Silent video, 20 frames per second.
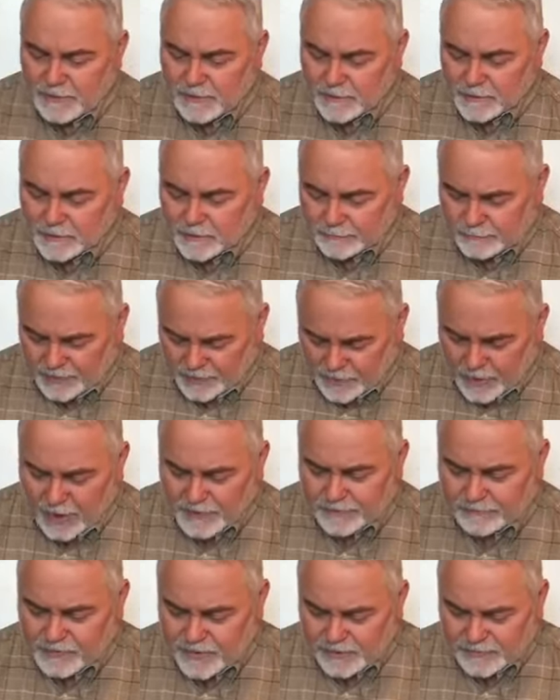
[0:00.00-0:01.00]
because
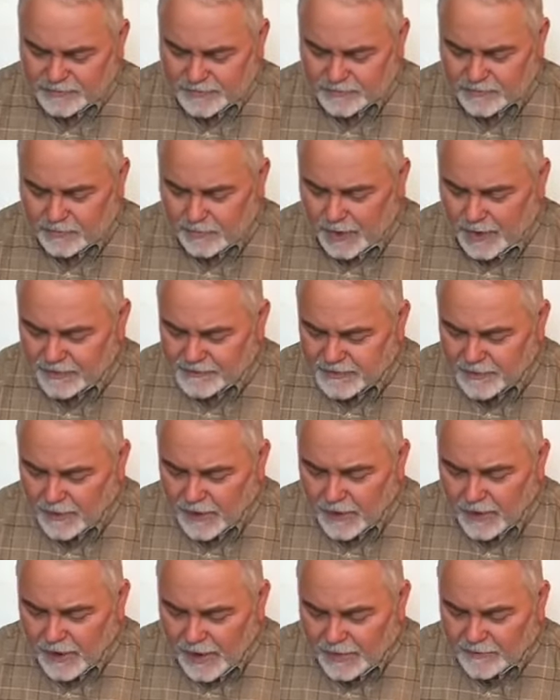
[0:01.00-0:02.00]
of Jesus Christ.
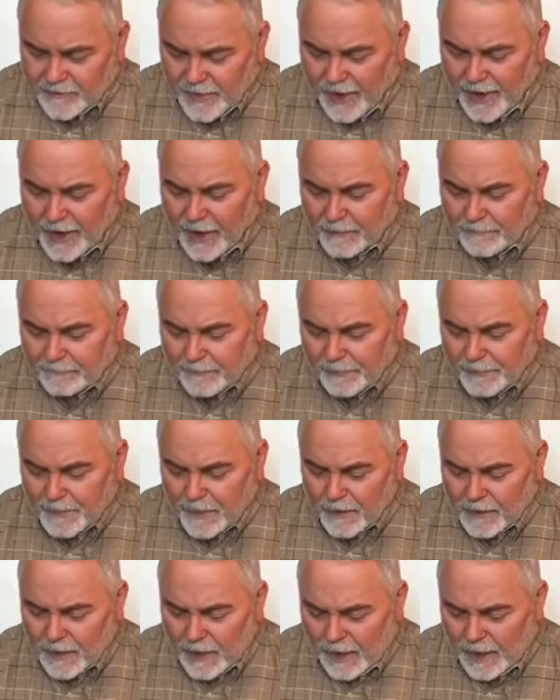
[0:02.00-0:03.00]
And now,
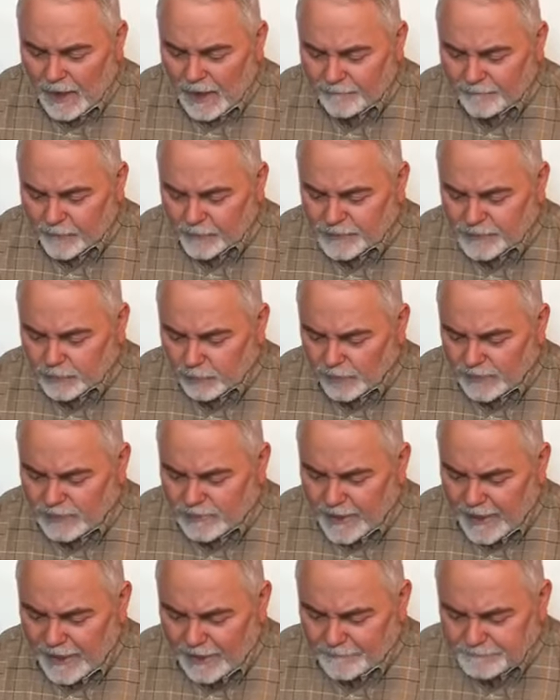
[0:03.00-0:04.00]
uh, verse
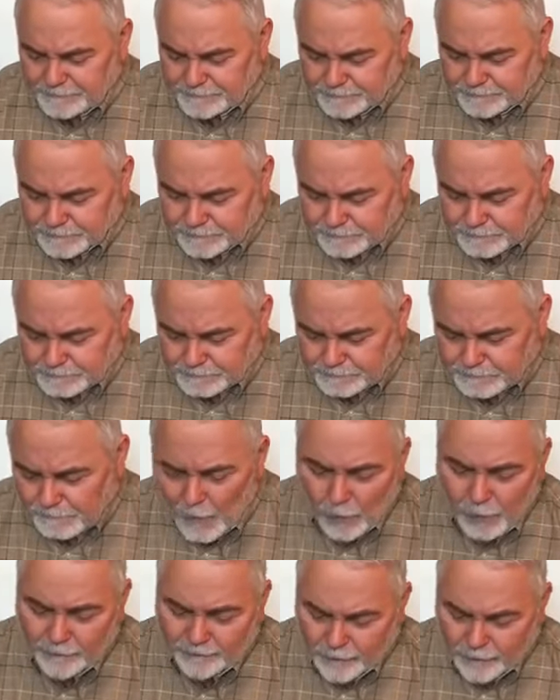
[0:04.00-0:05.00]
29,
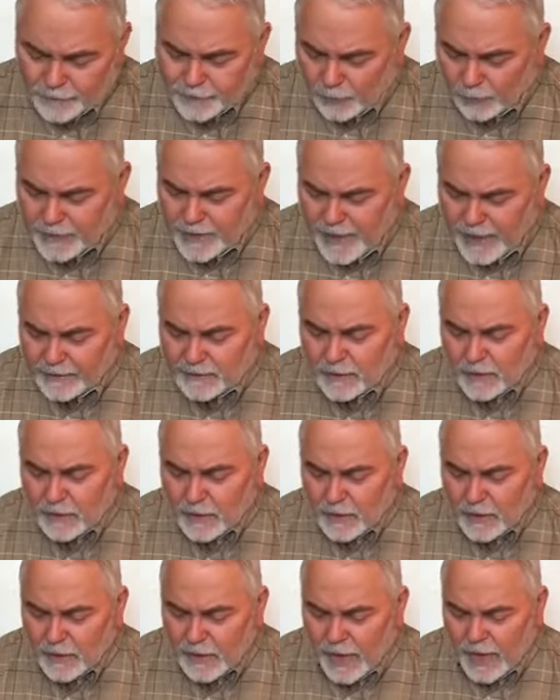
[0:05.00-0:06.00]
or verse 28,
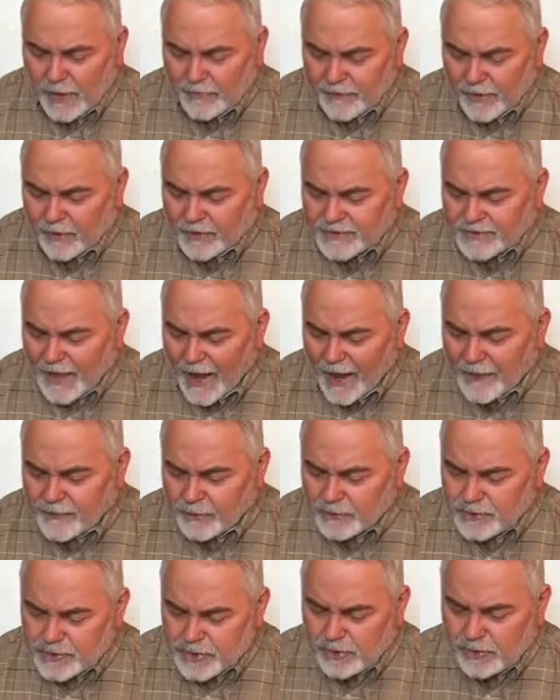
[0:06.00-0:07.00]
uh, there is neither
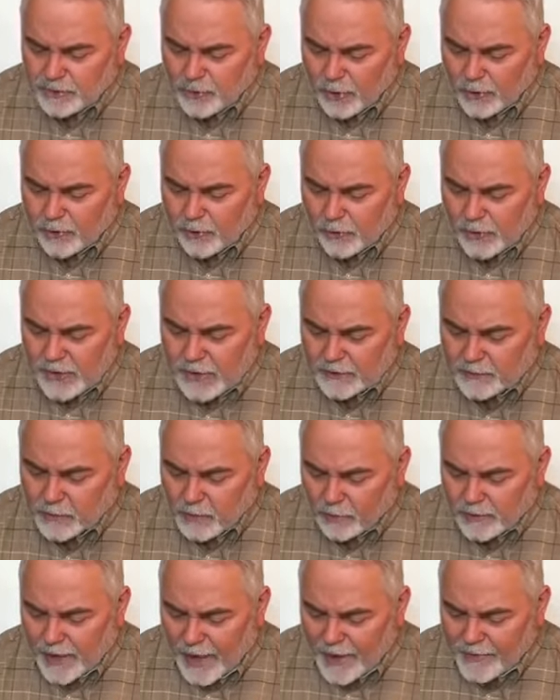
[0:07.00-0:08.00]
Jew nor Greek,
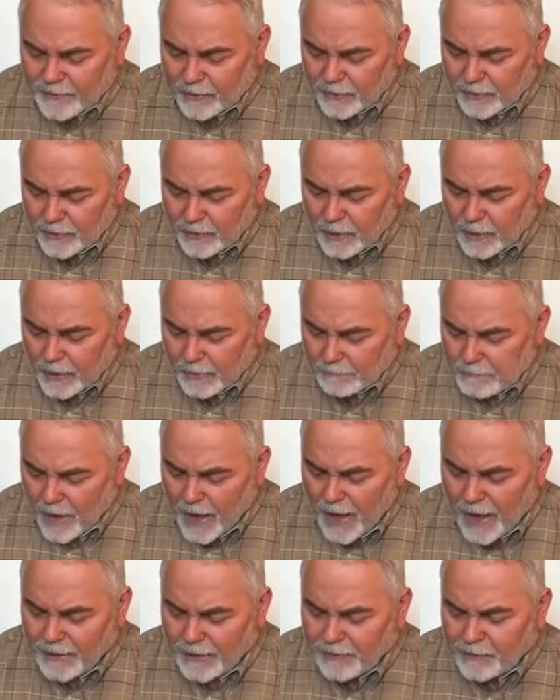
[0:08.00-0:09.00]
nor neither
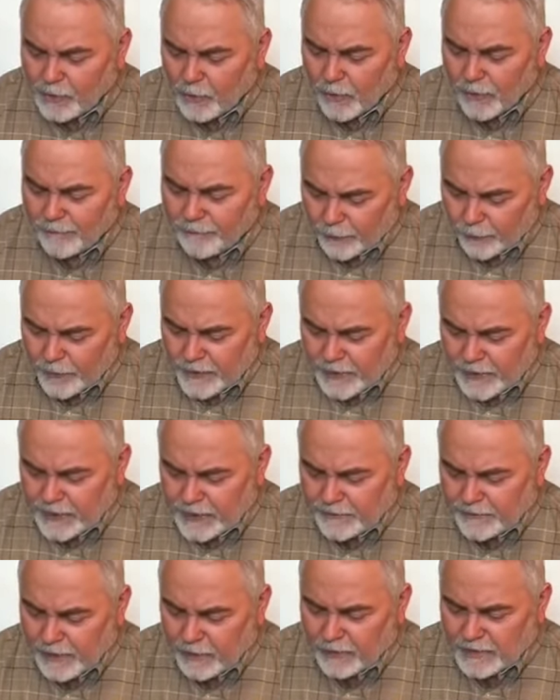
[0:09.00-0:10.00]
bond nor free,
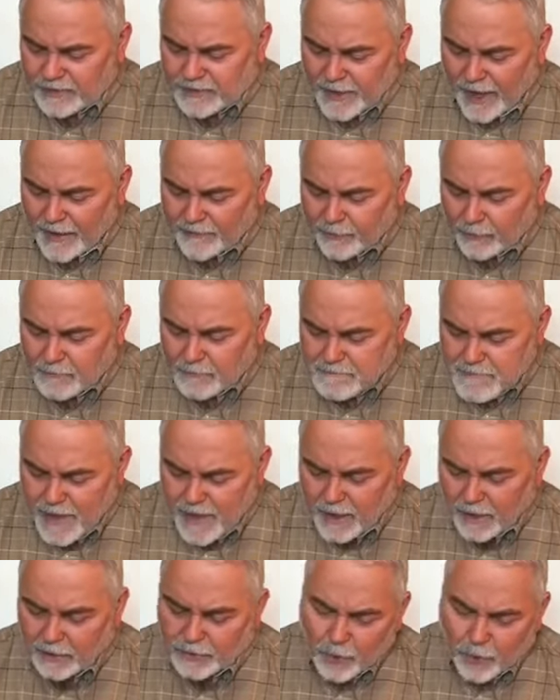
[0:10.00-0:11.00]
there is neither
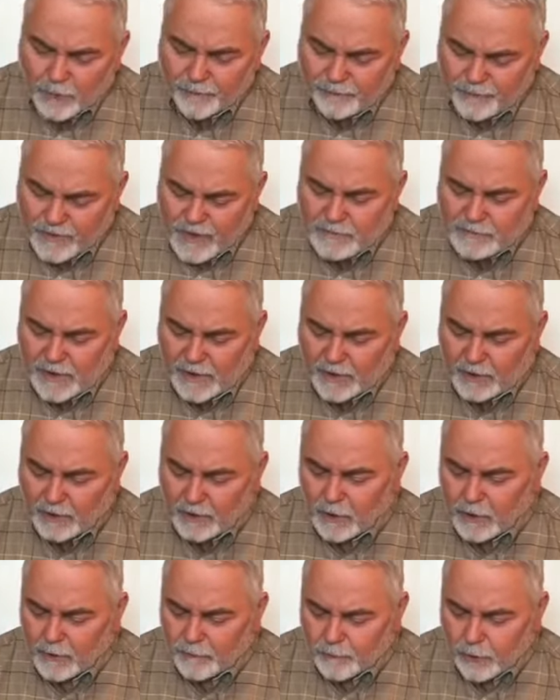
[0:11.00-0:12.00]
male nor female,
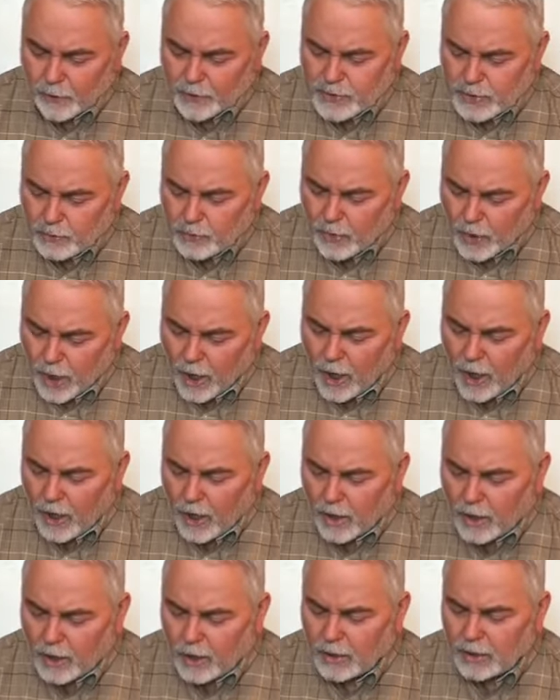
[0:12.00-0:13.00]
for you are
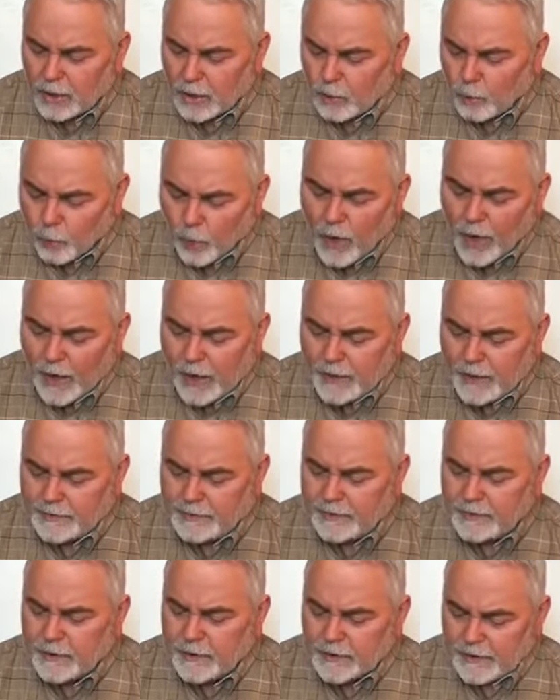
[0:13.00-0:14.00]
all one
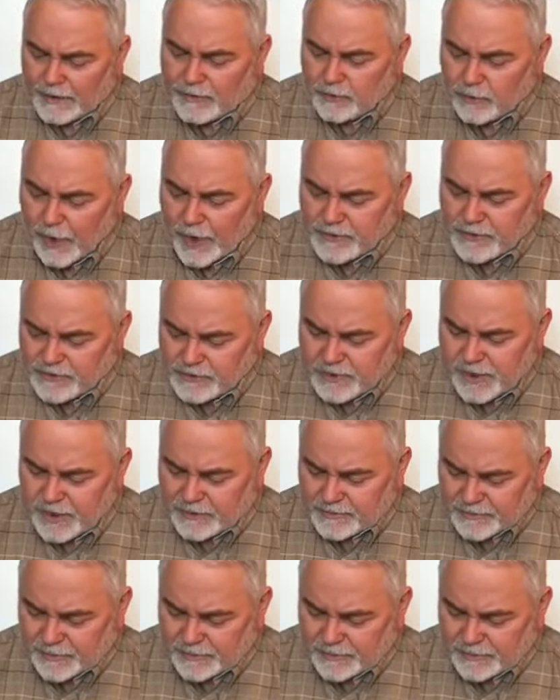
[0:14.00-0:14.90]
in Christ Jesus.